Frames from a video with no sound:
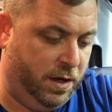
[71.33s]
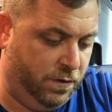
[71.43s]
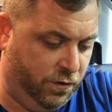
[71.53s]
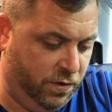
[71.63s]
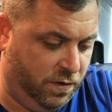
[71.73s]

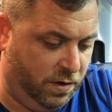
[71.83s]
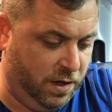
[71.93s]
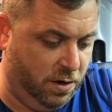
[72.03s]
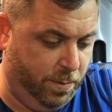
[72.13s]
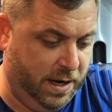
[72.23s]
It's just a
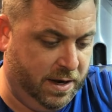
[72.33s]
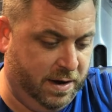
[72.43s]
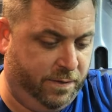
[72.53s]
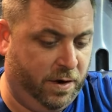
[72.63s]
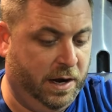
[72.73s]
little bit
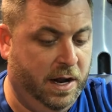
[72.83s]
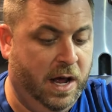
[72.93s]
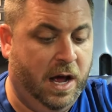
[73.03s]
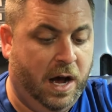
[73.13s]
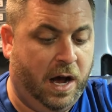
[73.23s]
different.
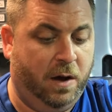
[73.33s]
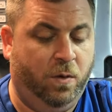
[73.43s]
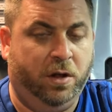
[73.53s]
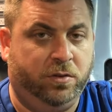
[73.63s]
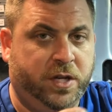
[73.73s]
I
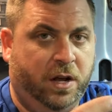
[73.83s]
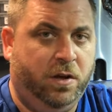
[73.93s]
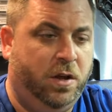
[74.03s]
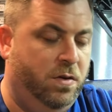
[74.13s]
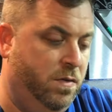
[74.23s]
will
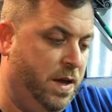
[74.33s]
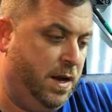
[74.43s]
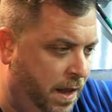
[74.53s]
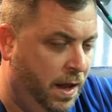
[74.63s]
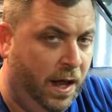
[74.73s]
tell you
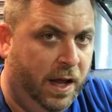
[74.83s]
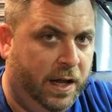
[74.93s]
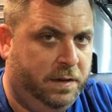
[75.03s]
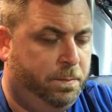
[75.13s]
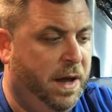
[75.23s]
that
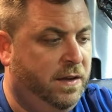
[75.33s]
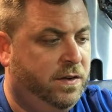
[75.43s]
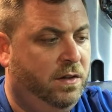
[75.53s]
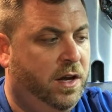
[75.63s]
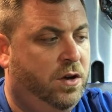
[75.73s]
it's
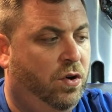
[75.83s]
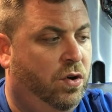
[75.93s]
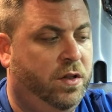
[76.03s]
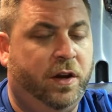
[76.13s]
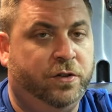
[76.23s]
basically
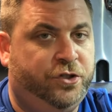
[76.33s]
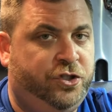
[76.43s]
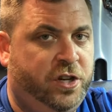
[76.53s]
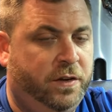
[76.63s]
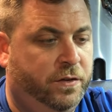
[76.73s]
called their
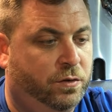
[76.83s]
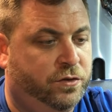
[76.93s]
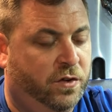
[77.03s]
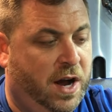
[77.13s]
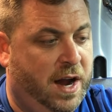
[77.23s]
chisel
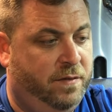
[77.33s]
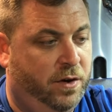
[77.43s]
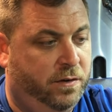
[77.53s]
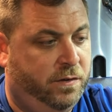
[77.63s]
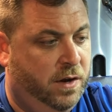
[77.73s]

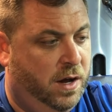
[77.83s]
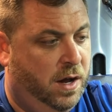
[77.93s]
drivers.